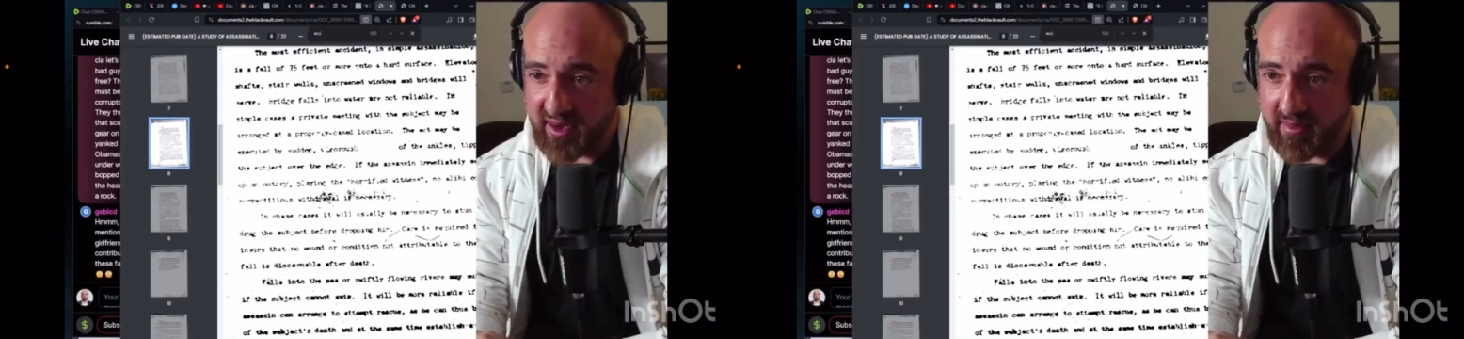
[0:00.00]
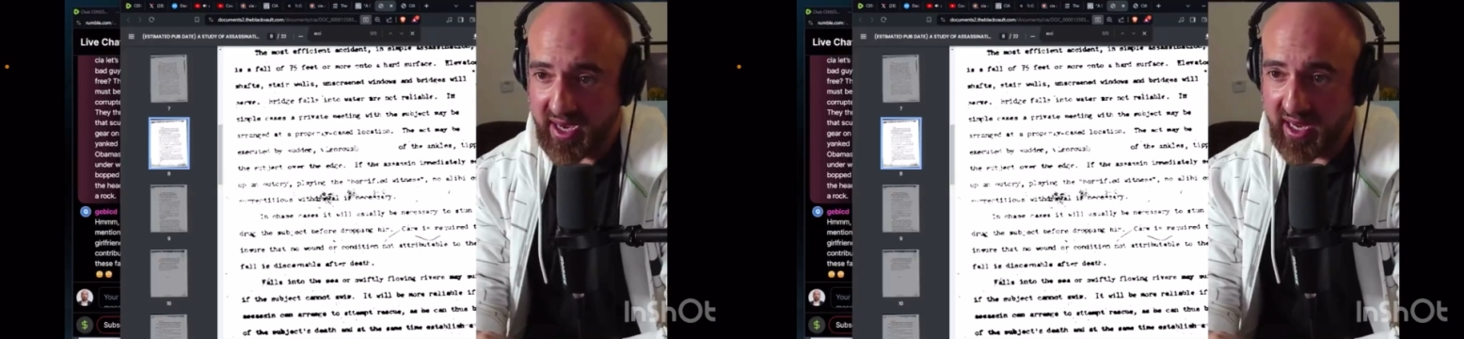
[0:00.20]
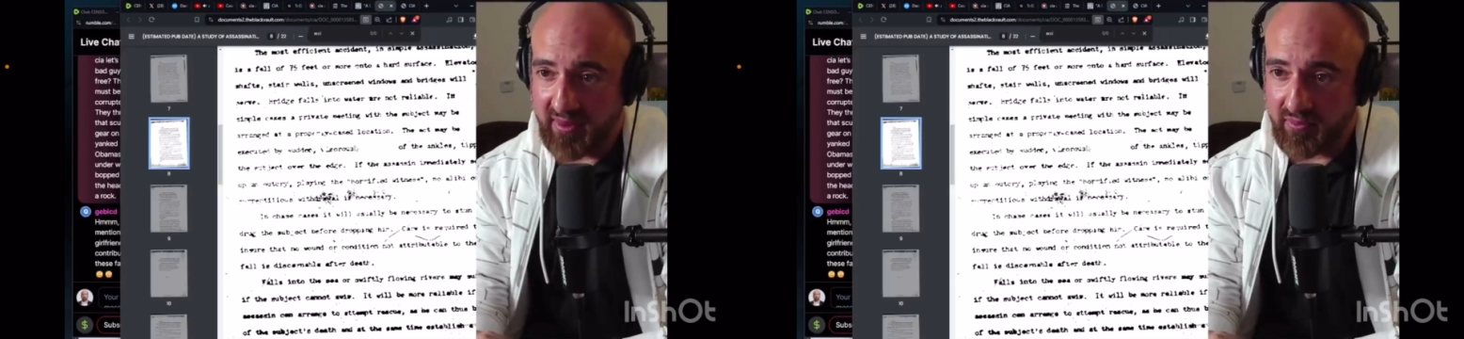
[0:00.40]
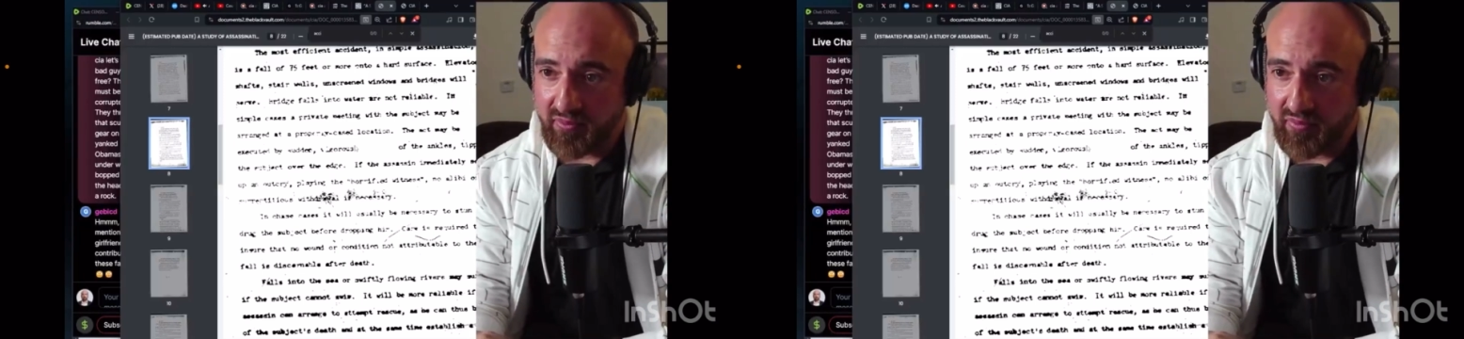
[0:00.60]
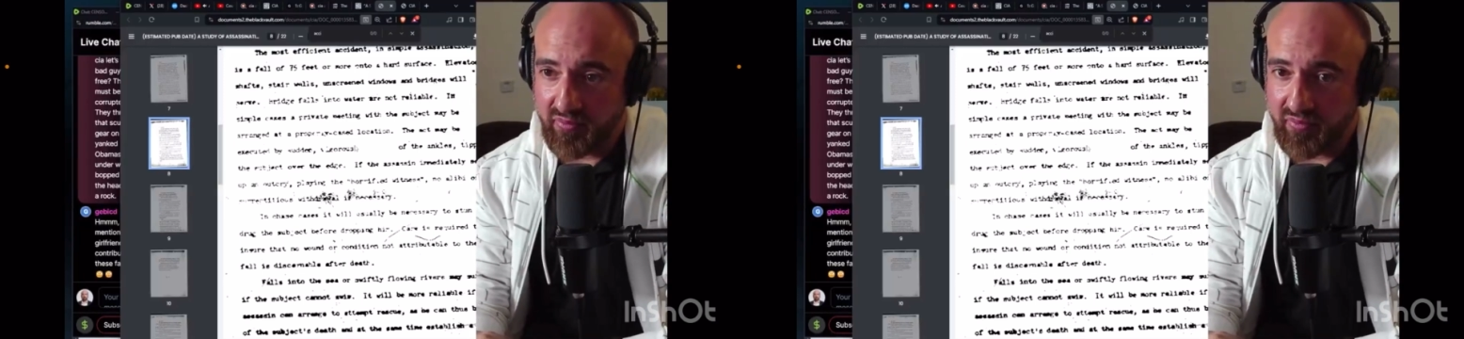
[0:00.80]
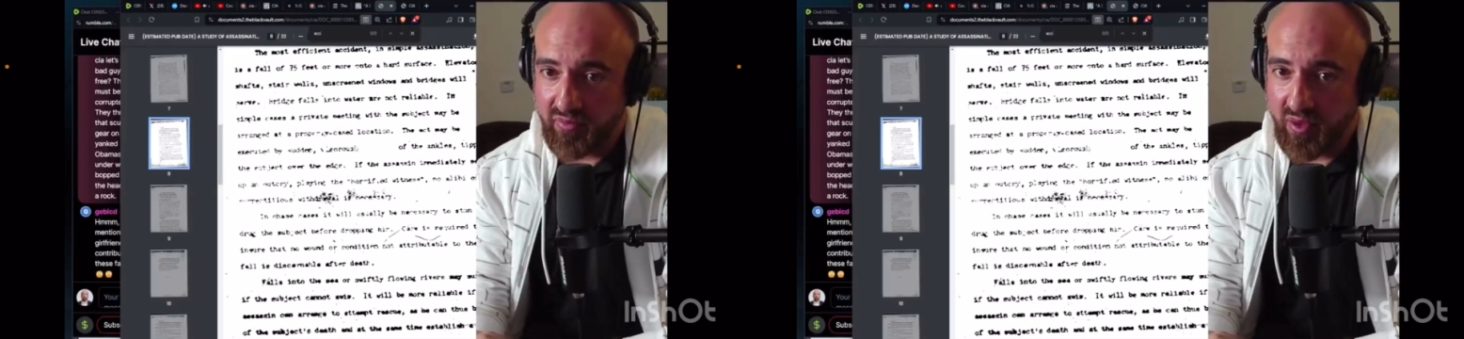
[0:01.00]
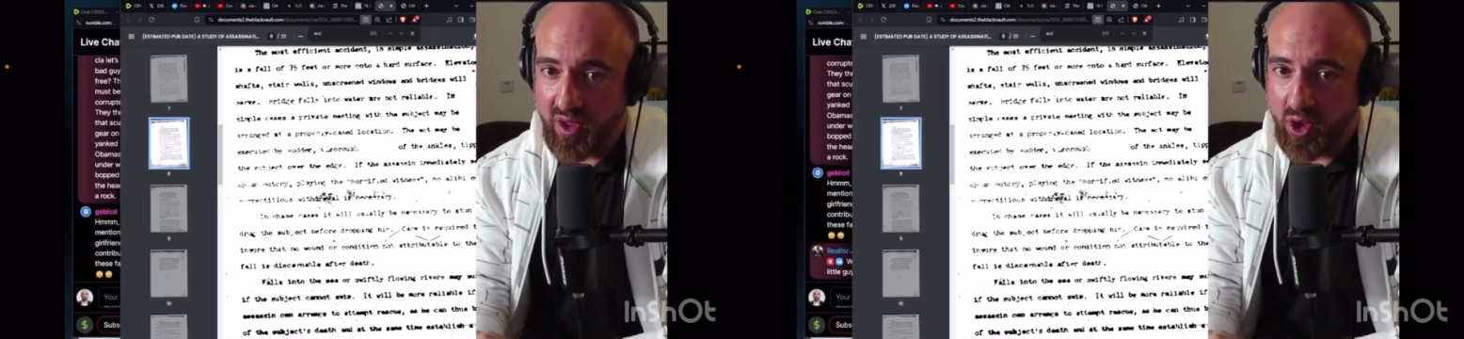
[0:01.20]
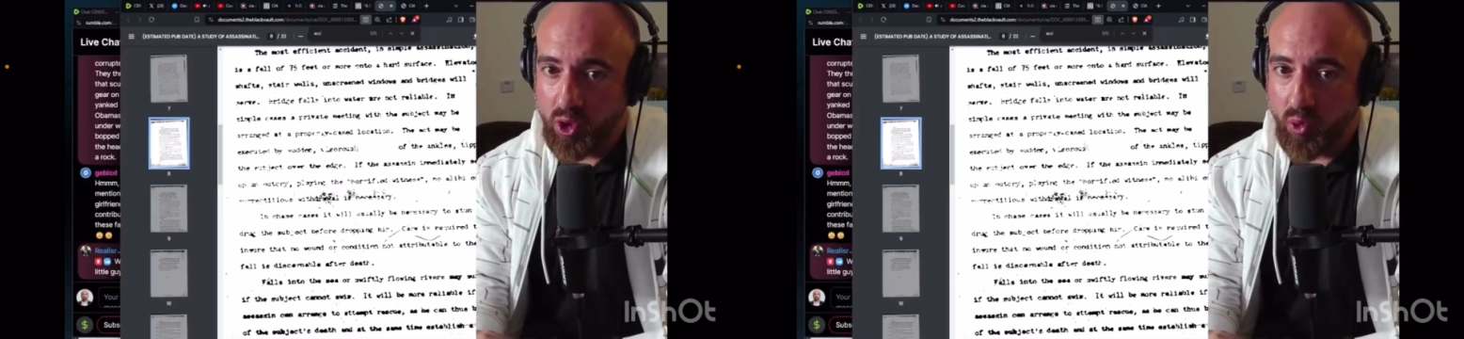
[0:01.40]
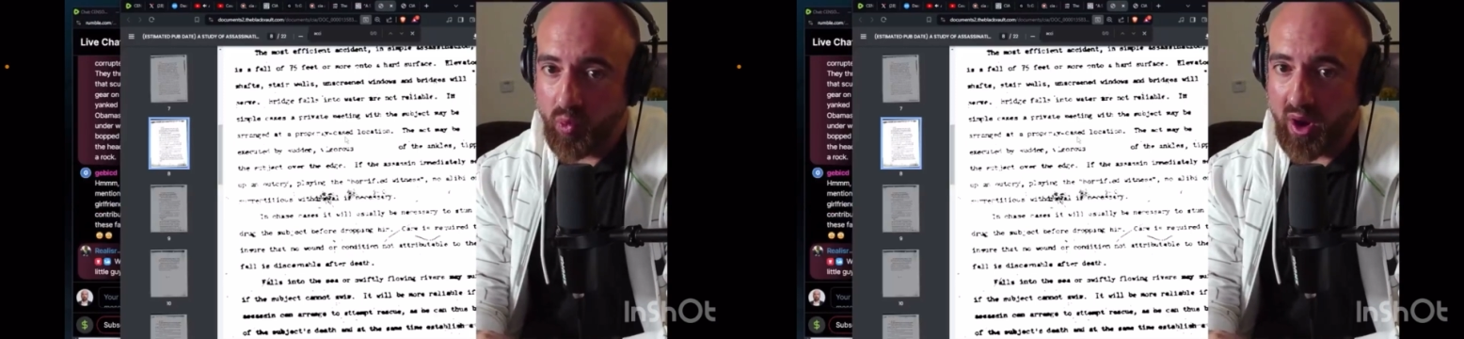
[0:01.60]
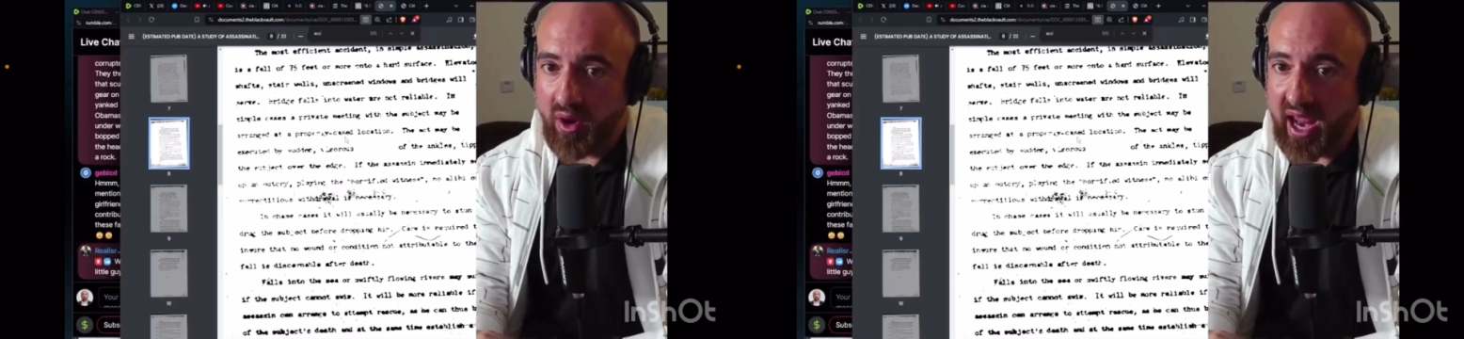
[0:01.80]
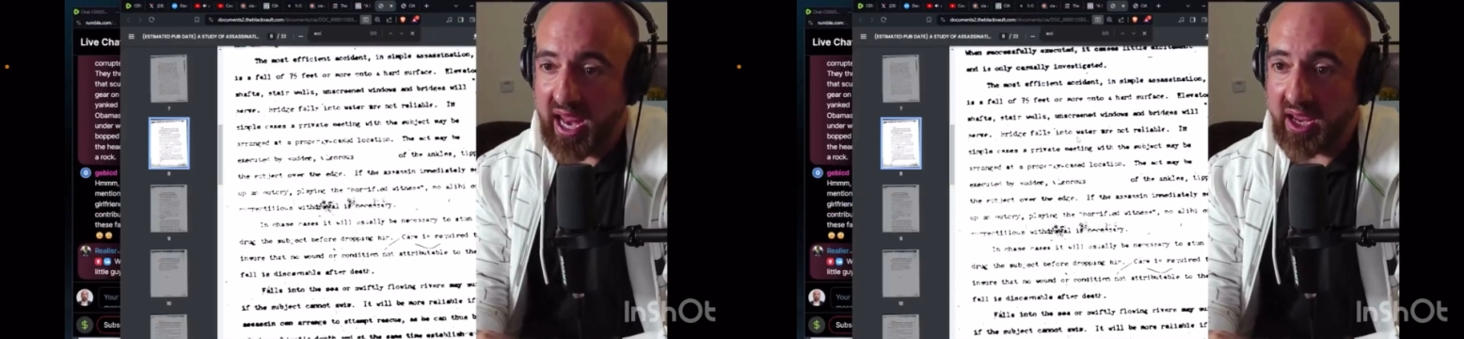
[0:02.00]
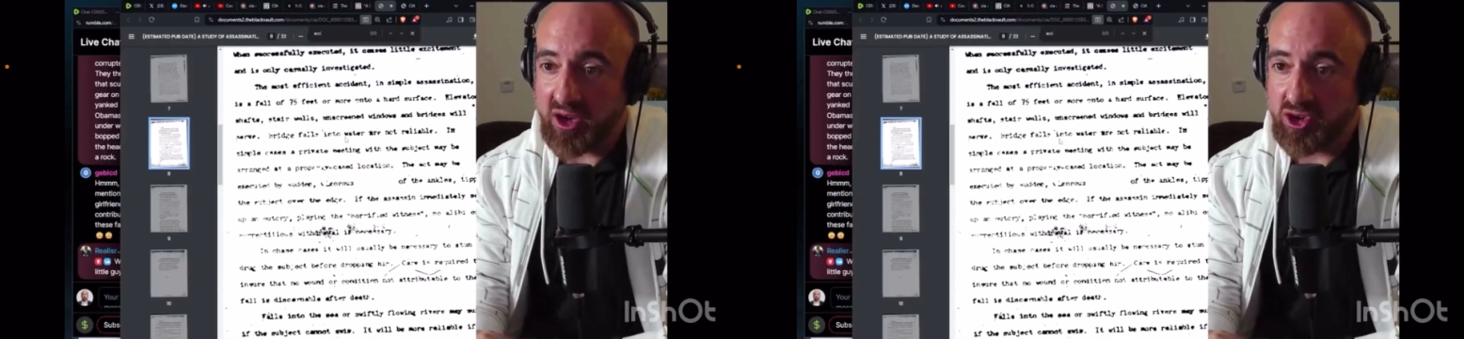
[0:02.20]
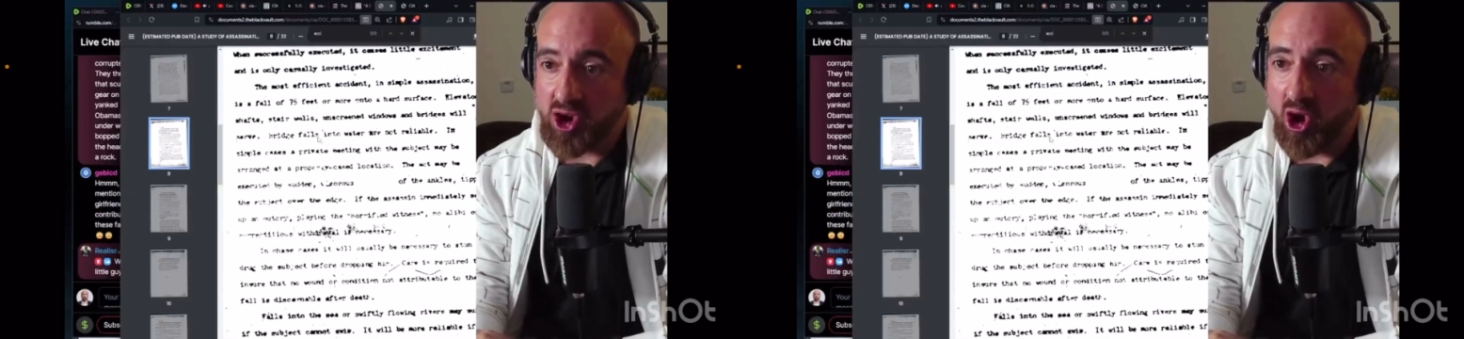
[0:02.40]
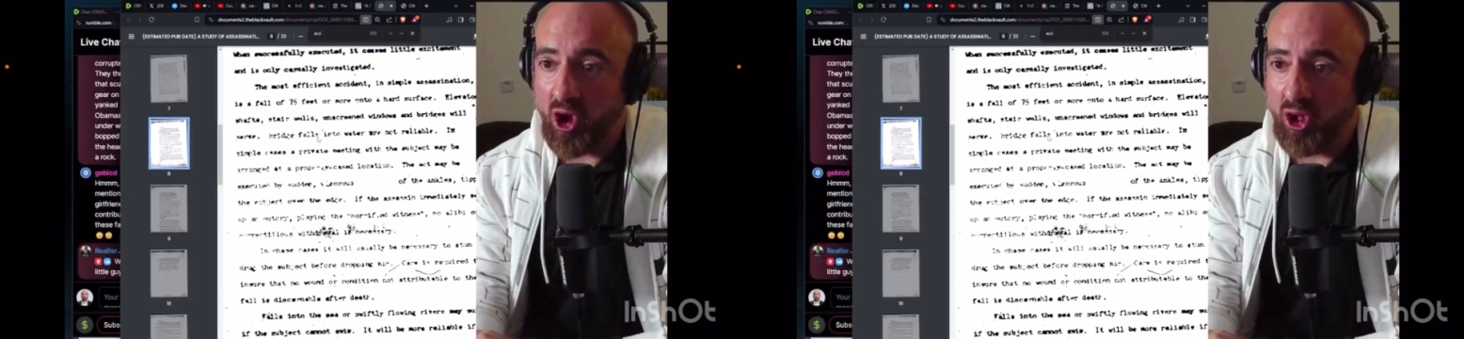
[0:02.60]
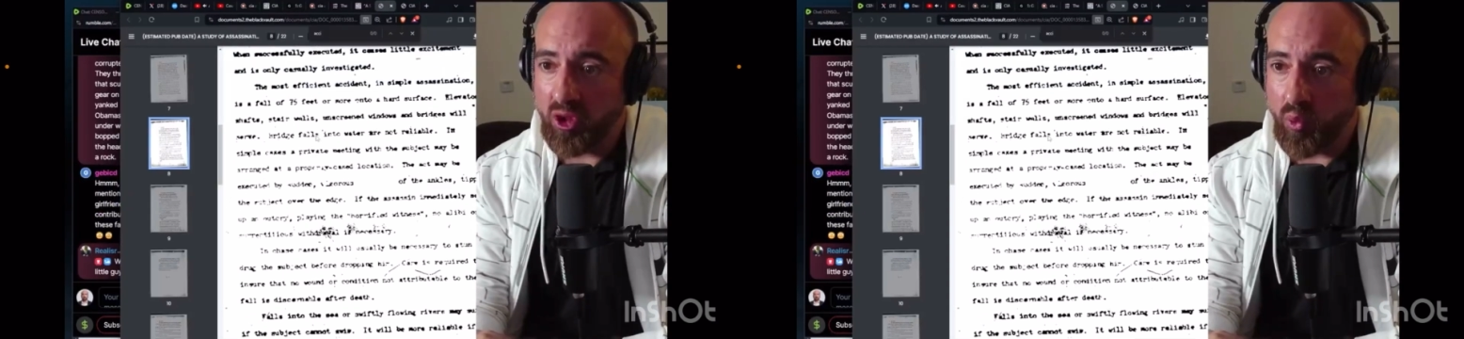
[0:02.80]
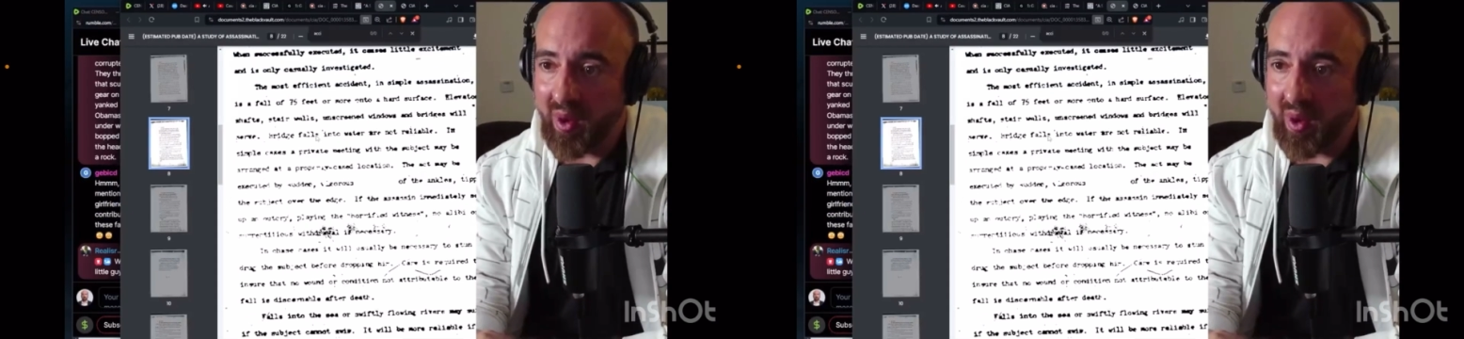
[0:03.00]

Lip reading: somebody where a tall